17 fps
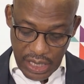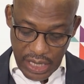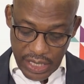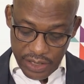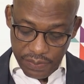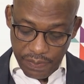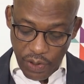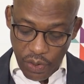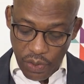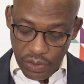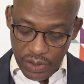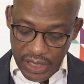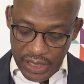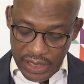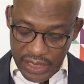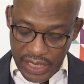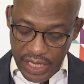as bold
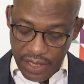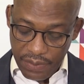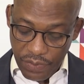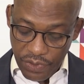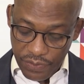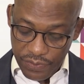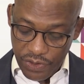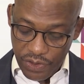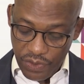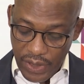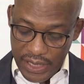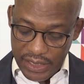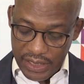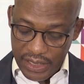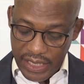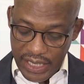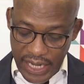and daring moves
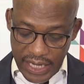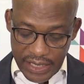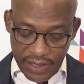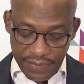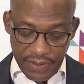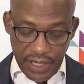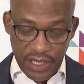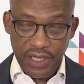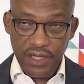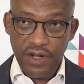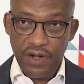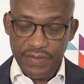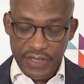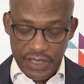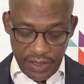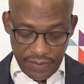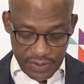towards creative and
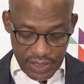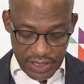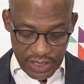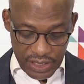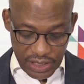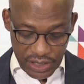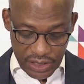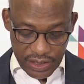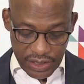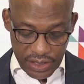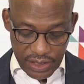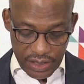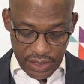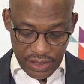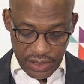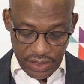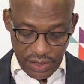innovative
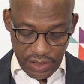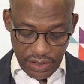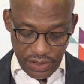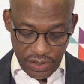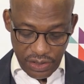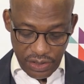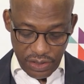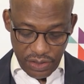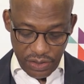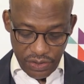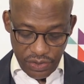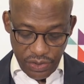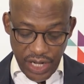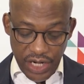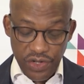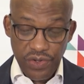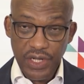transitions
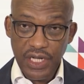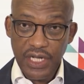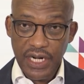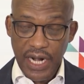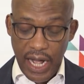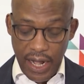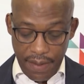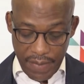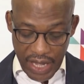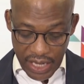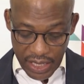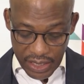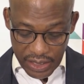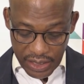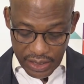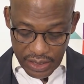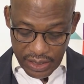to a new era are
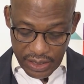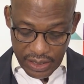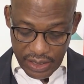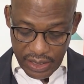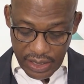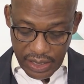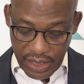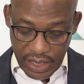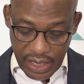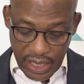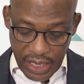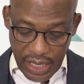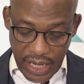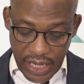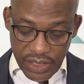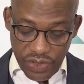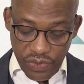made,
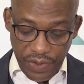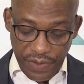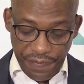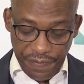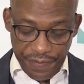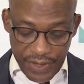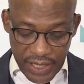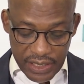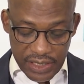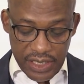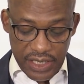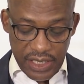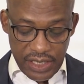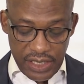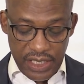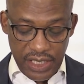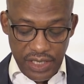as we fix
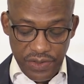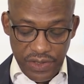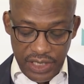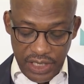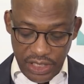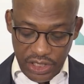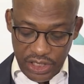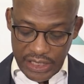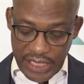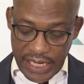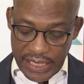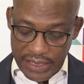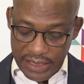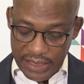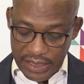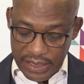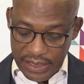this DUT
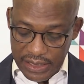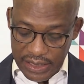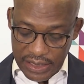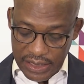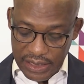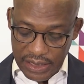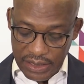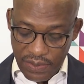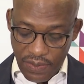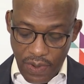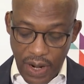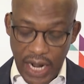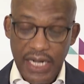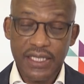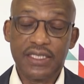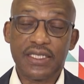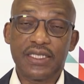jet
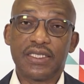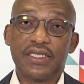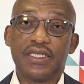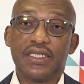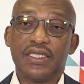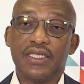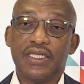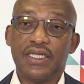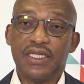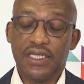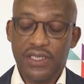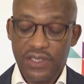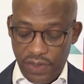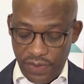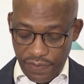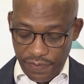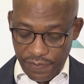whilst
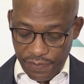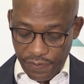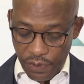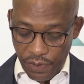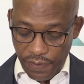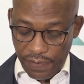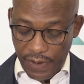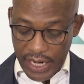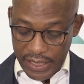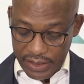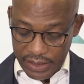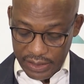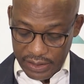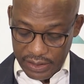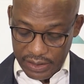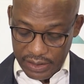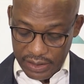it's on full
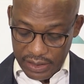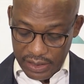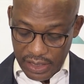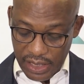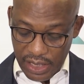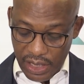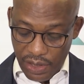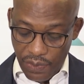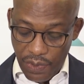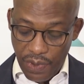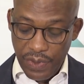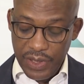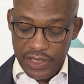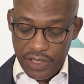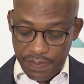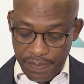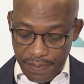flight, we will